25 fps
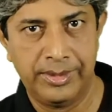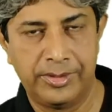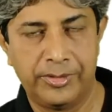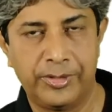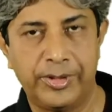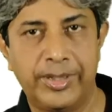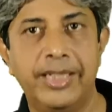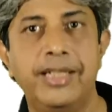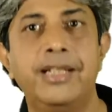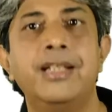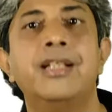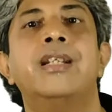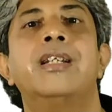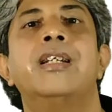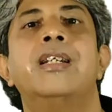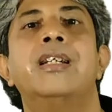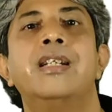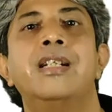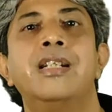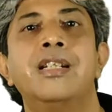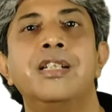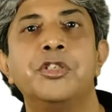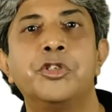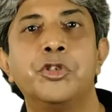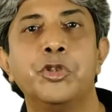Okay?
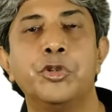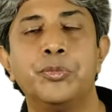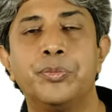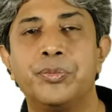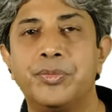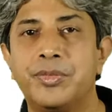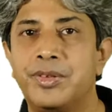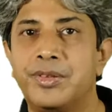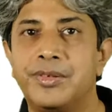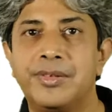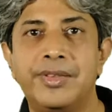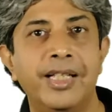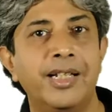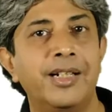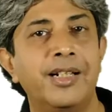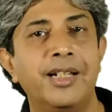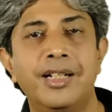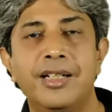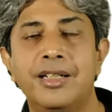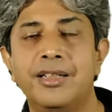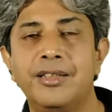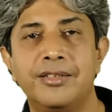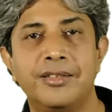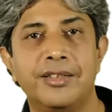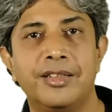So there
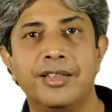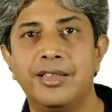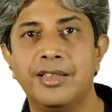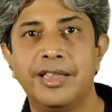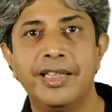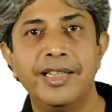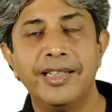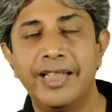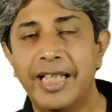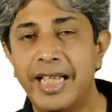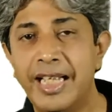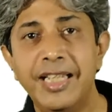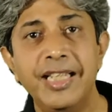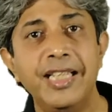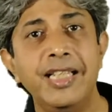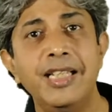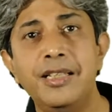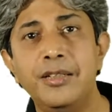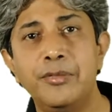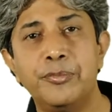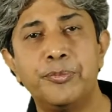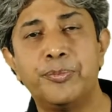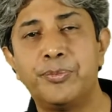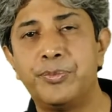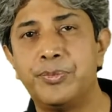are, in
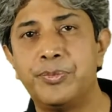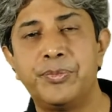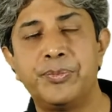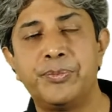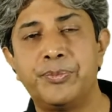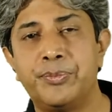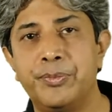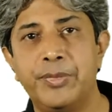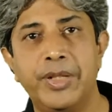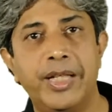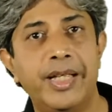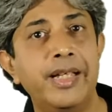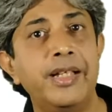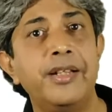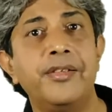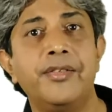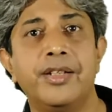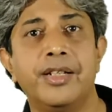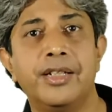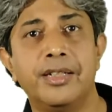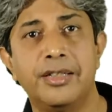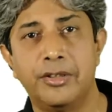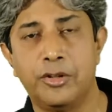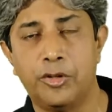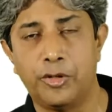any
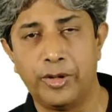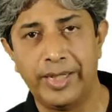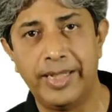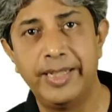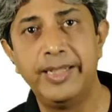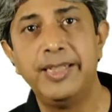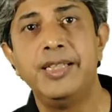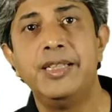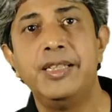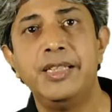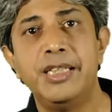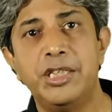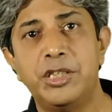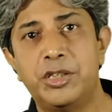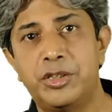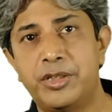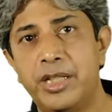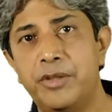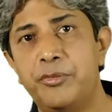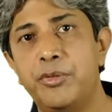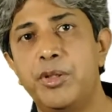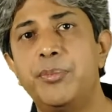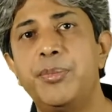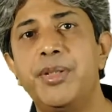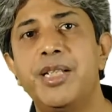area or any niche,
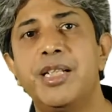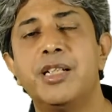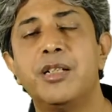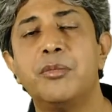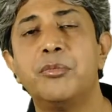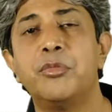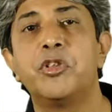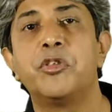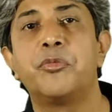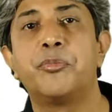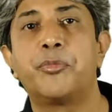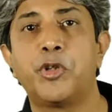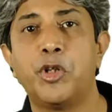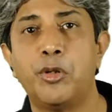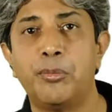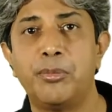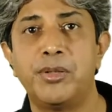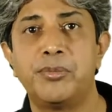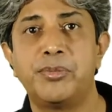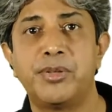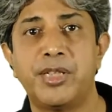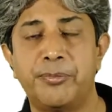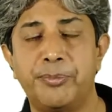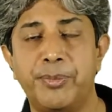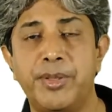there will be a number of
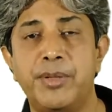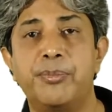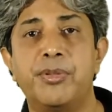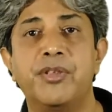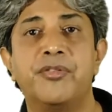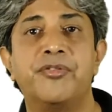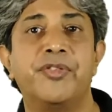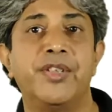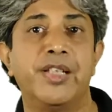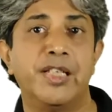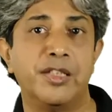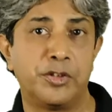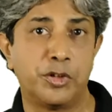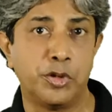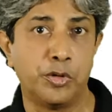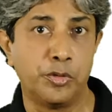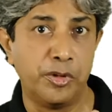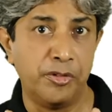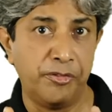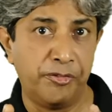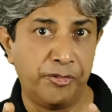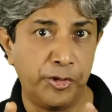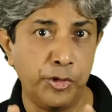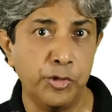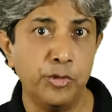problems that people face. Now,
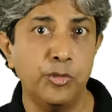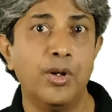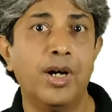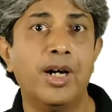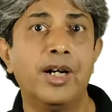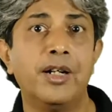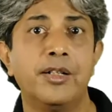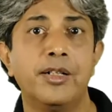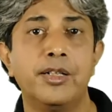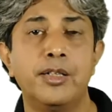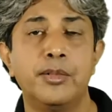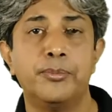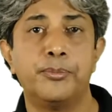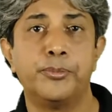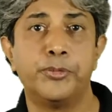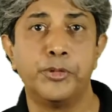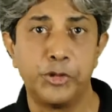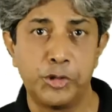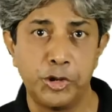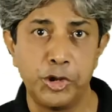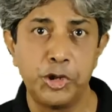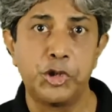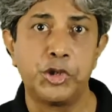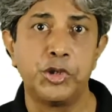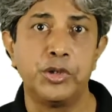if you are in a
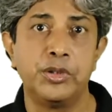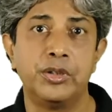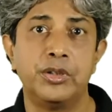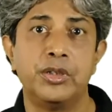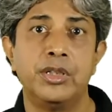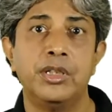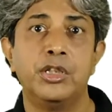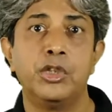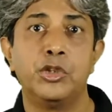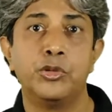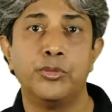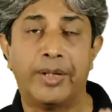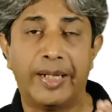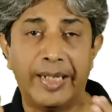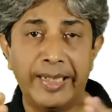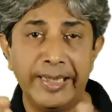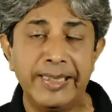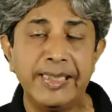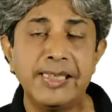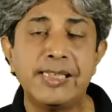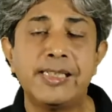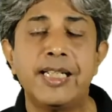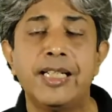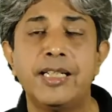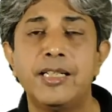position to
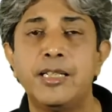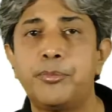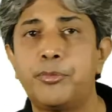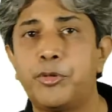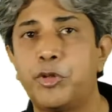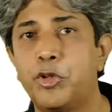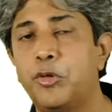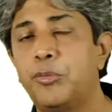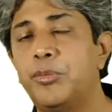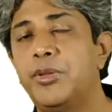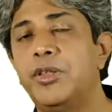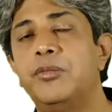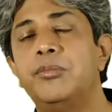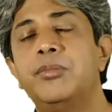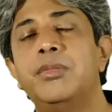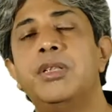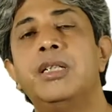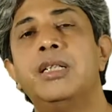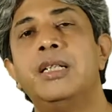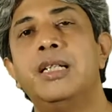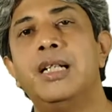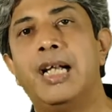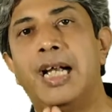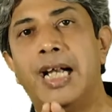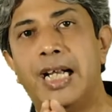understand the problem
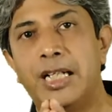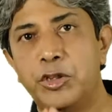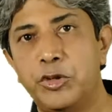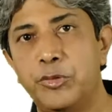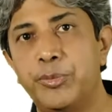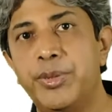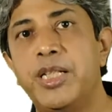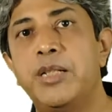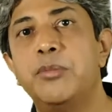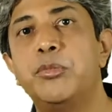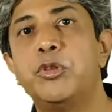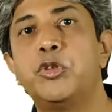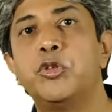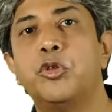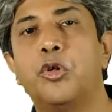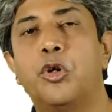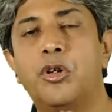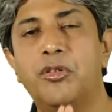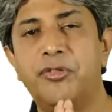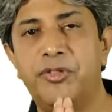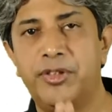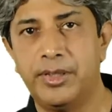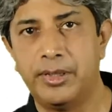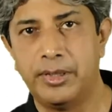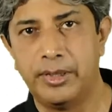and to be able to
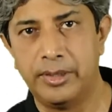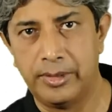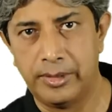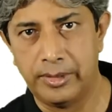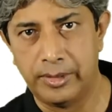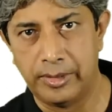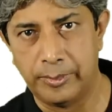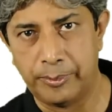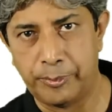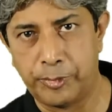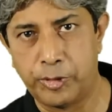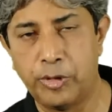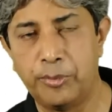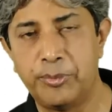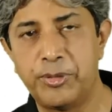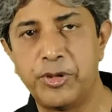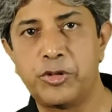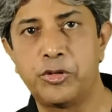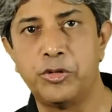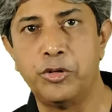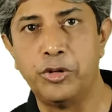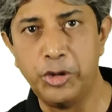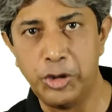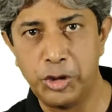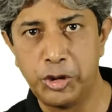offer a proper
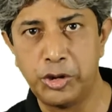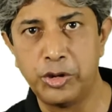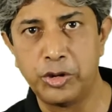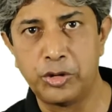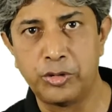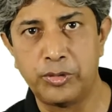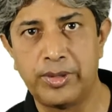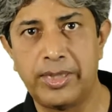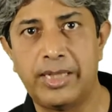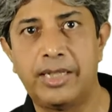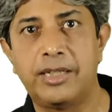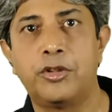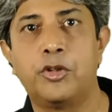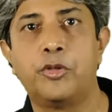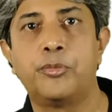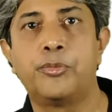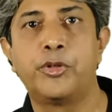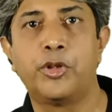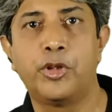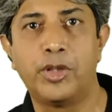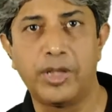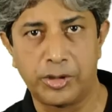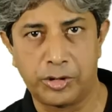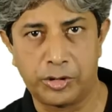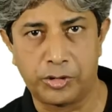solution to that or
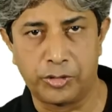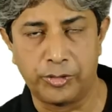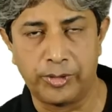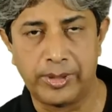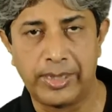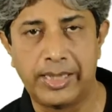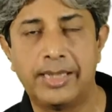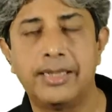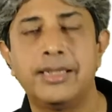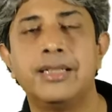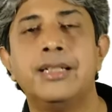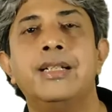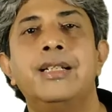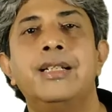products to that,